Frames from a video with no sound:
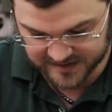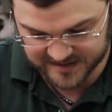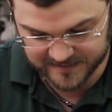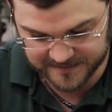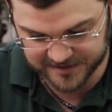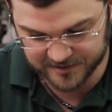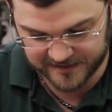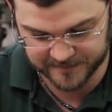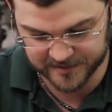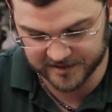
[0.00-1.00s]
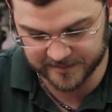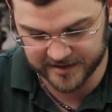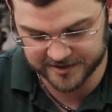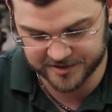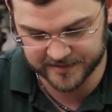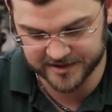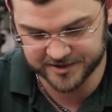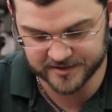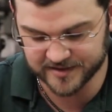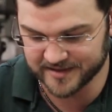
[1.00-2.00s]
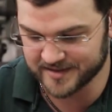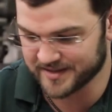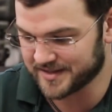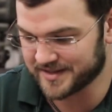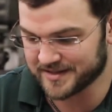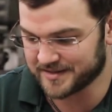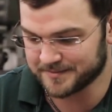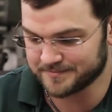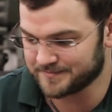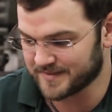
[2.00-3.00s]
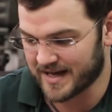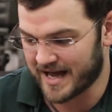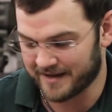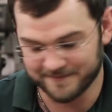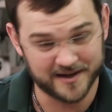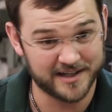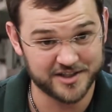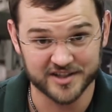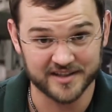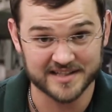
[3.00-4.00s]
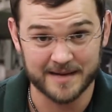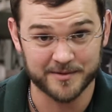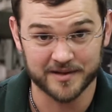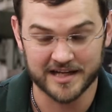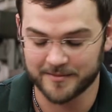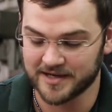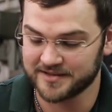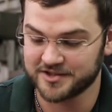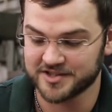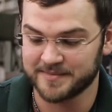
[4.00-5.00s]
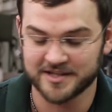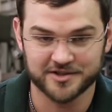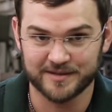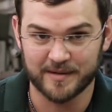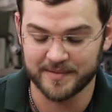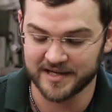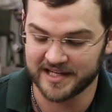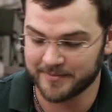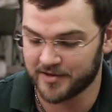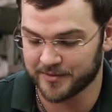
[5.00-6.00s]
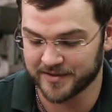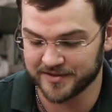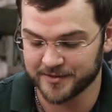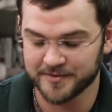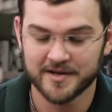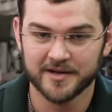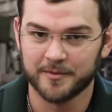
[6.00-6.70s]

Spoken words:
Sometimes you do have to put a little bit of extra pressure on it. I very gently tapped it with a hammer right there just to make sure that my pin came all the way through.